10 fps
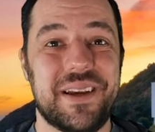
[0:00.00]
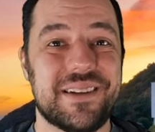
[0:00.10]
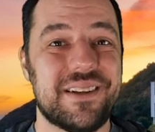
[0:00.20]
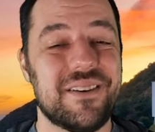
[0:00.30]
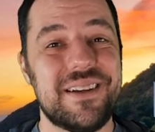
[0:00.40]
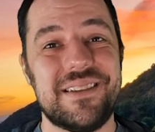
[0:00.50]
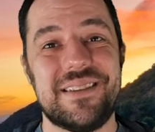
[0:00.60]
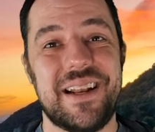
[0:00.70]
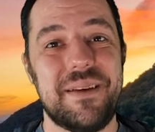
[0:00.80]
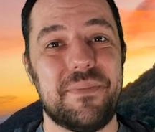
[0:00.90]
because there
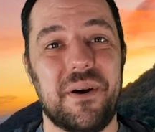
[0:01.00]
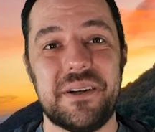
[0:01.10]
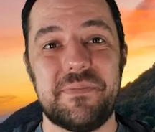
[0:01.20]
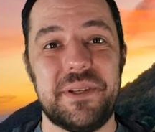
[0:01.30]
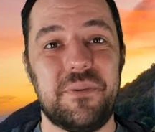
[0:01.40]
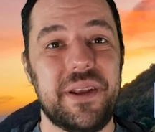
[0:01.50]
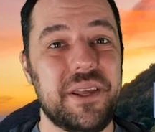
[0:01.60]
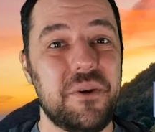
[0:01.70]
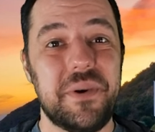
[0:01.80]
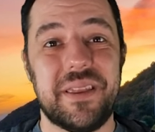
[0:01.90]
isn't any boss between
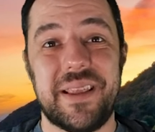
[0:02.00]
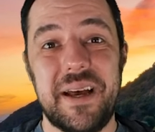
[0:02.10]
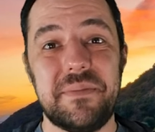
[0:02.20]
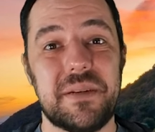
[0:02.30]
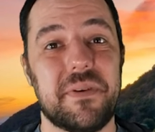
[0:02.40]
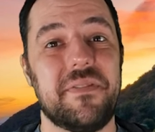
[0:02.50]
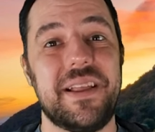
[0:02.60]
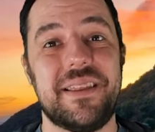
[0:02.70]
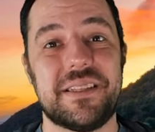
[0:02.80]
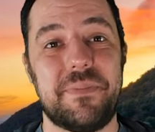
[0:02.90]
you and them to
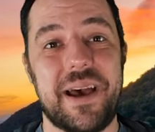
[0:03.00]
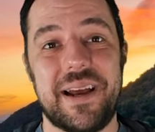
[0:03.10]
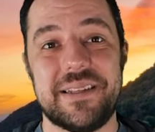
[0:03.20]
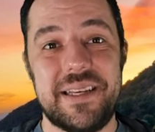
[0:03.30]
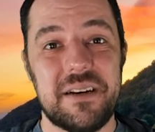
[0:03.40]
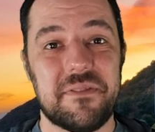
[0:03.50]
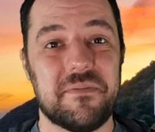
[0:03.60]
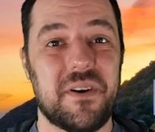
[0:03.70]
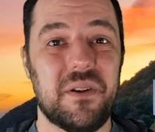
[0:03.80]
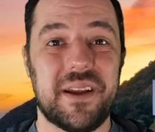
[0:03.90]
prevent this bad idea from
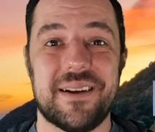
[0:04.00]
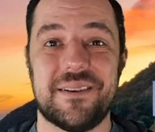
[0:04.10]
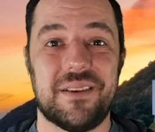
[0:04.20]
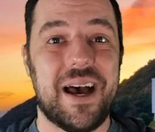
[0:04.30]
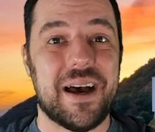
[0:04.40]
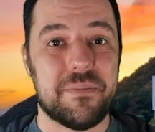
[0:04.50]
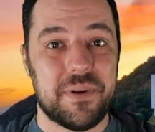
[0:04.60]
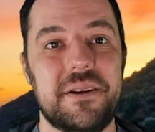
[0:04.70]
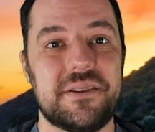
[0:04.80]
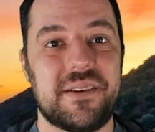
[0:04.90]
falling on your lap.
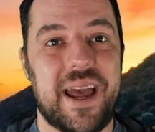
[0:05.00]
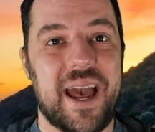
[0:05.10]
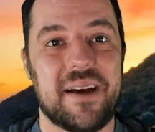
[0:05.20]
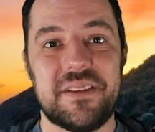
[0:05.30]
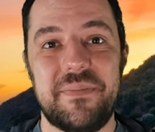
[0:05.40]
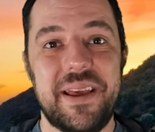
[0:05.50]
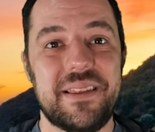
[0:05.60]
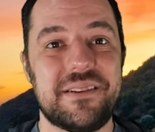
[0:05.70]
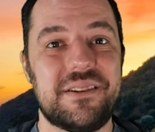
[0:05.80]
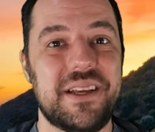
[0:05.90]
You just have to make
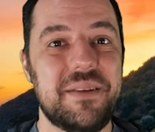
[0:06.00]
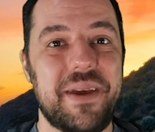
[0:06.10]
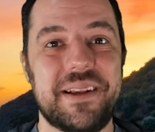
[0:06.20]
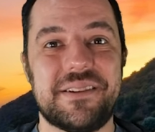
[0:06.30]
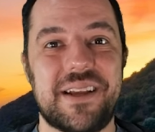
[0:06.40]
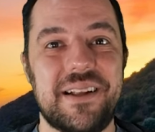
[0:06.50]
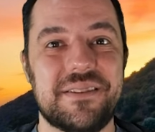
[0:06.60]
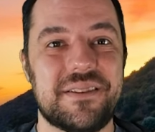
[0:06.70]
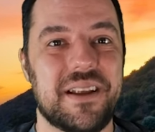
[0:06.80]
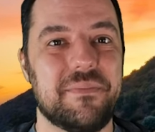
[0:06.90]
this scene make
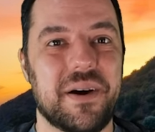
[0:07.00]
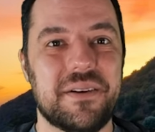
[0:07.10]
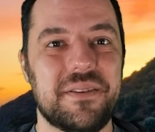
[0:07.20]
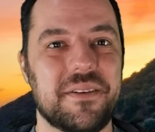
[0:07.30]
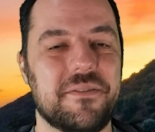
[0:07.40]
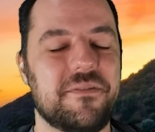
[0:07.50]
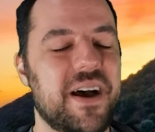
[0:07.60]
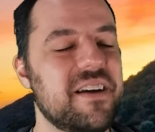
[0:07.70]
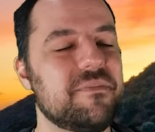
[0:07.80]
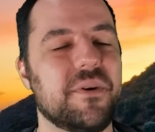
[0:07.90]
sense and mutter the
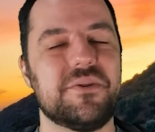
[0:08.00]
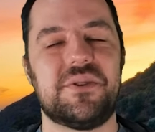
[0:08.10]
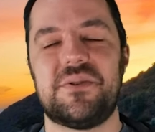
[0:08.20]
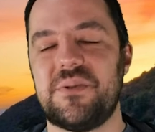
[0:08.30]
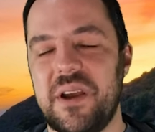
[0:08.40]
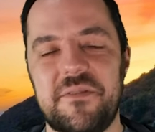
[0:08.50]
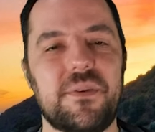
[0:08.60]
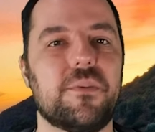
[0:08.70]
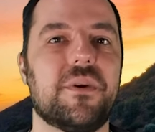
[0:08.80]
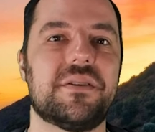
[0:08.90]
five most
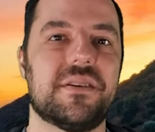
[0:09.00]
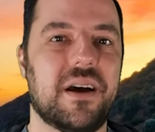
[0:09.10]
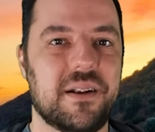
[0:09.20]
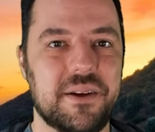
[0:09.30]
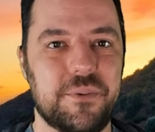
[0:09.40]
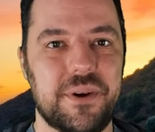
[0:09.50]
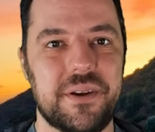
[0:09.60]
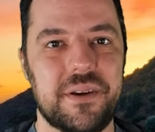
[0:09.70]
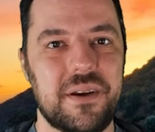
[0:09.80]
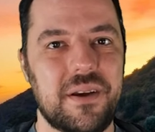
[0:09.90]
dreadful words in Hollywood: